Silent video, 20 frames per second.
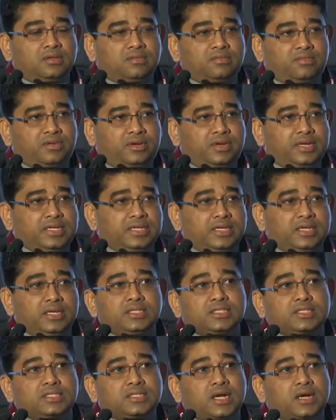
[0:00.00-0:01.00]
We really
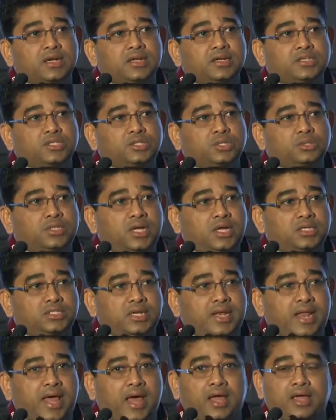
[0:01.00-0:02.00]
started in
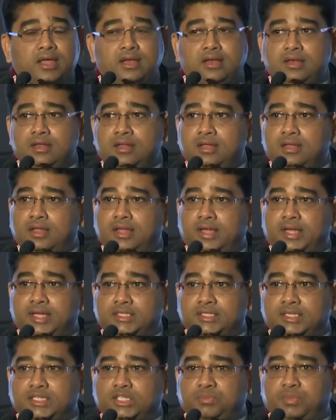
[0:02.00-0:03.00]
2009
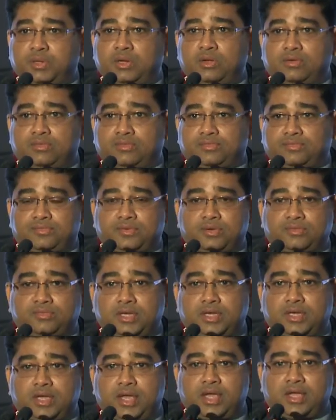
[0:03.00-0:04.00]
as a spin-off of
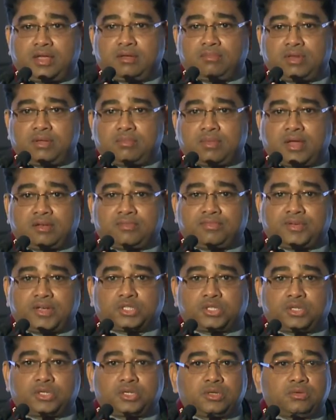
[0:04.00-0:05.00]
the AMD
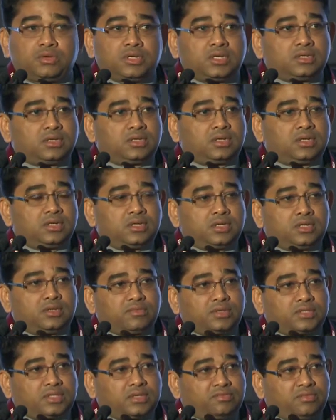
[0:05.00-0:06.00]
manufacturing unit
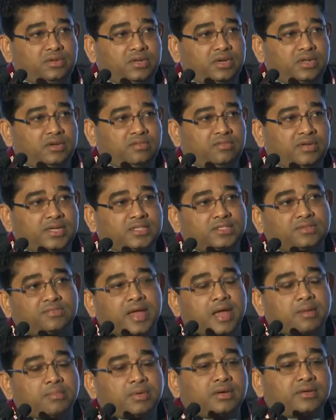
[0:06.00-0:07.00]
with a very advanced
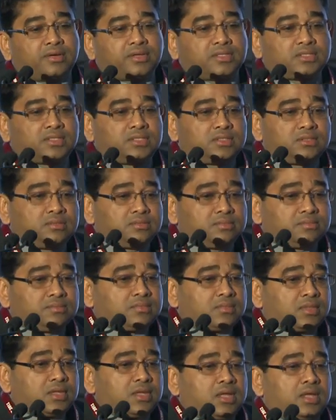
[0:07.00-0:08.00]
fab in Dresden.
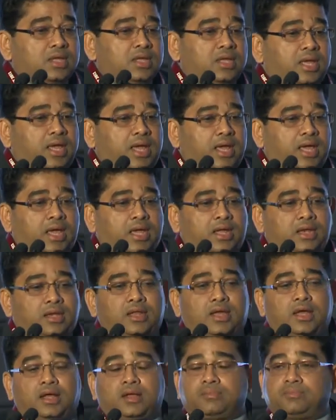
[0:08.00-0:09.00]
And
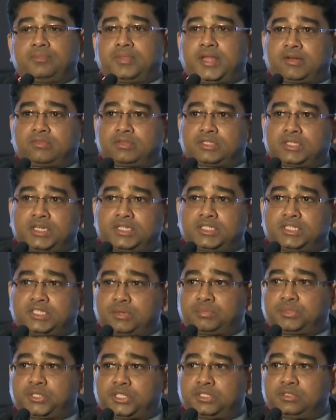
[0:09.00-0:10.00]
that was the
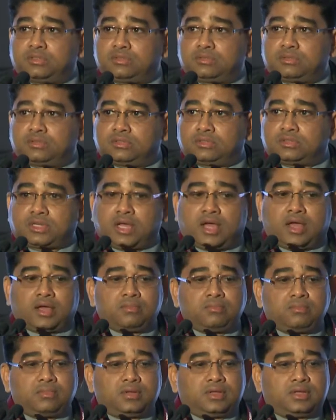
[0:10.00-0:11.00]
inception
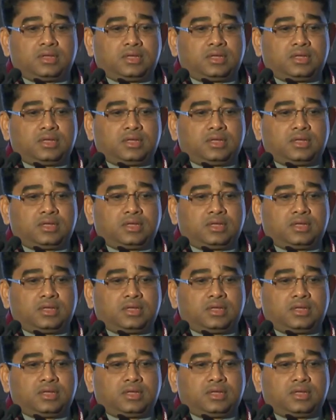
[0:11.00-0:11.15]
time.